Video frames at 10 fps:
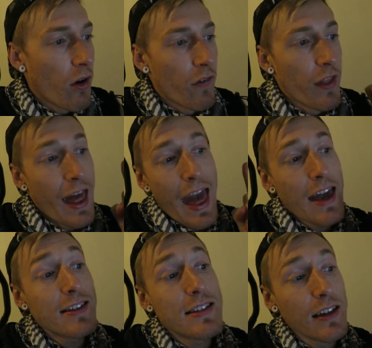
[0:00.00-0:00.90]
on the
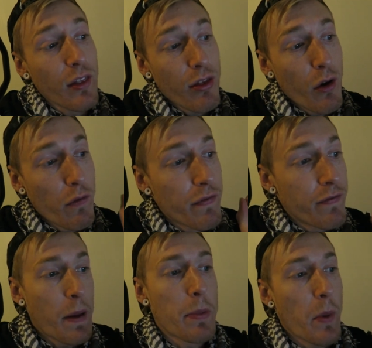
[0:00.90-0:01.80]
18th of
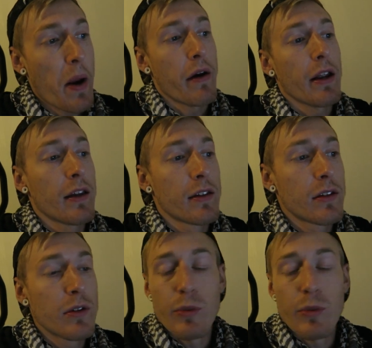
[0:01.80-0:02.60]
February,